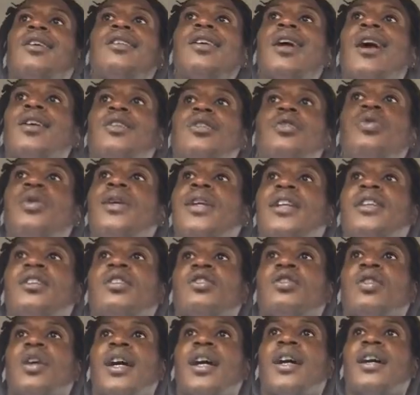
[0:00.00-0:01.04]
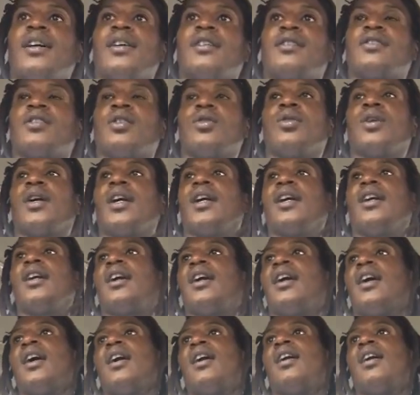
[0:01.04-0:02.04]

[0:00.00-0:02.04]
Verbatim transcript: y'all, you eating grass, okay?